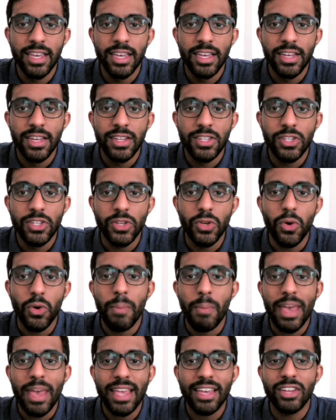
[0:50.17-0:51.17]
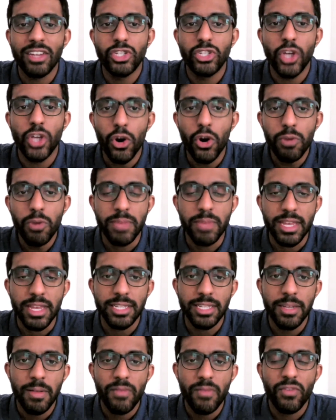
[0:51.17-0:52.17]
to make
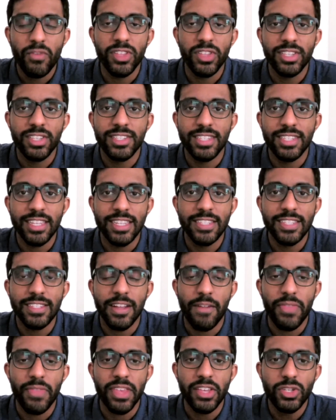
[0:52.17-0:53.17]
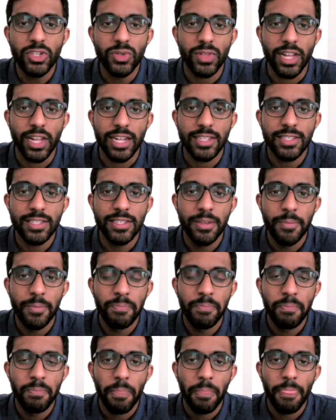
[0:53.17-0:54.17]
atonement for the sins of the Israelites.
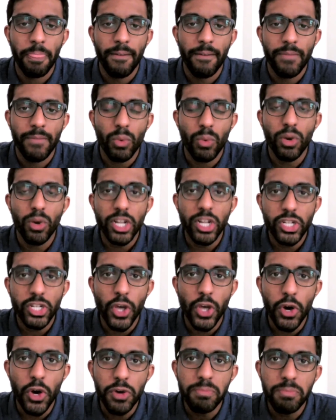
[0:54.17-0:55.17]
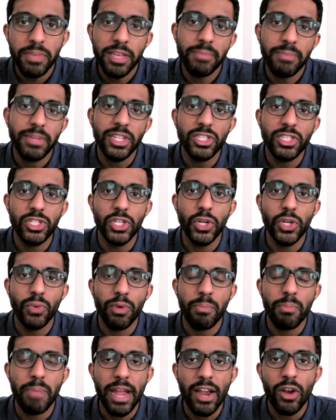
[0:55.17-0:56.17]
The word atonement means to
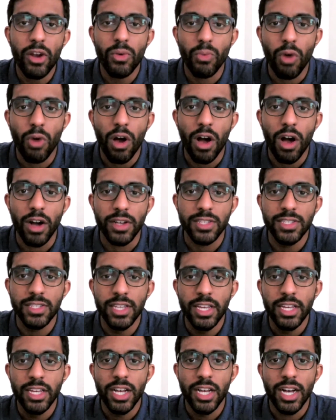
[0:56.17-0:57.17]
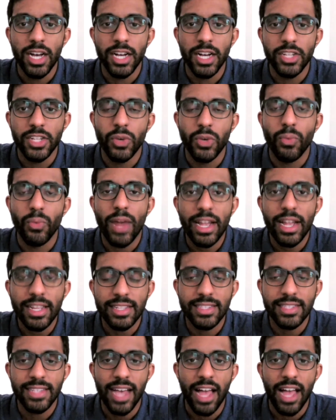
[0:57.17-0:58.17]
repair wrongs, to
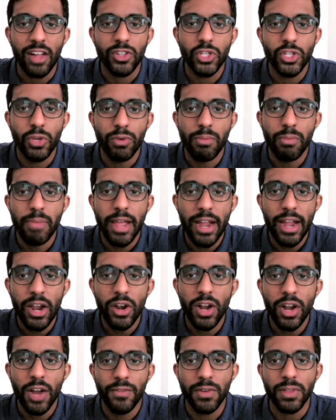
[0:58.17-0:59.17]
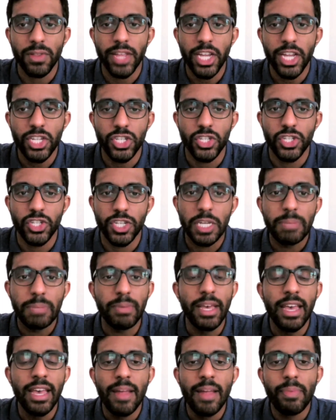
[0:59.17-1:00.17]
reconcile, to repair a relationship.
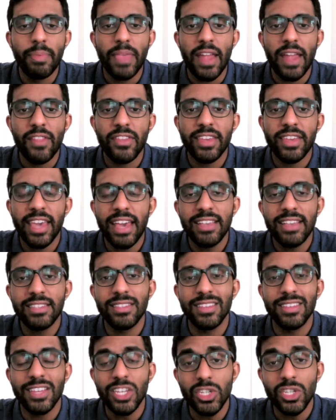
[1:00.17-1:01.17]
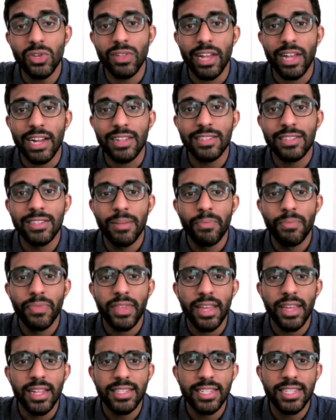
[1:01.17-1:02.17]
And in the case of the Israelites,
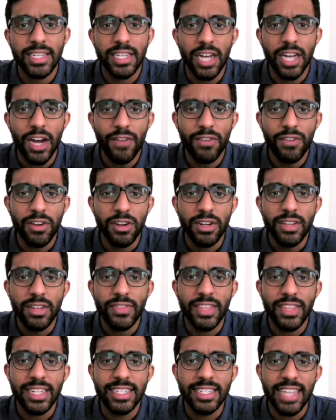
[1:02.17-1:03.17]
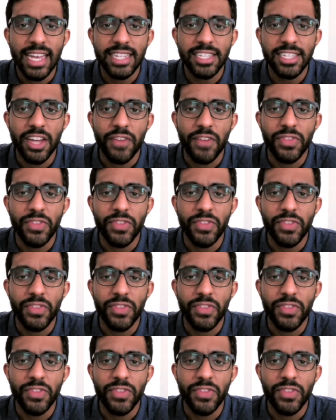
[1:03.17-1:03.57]
it's to cover the debt of their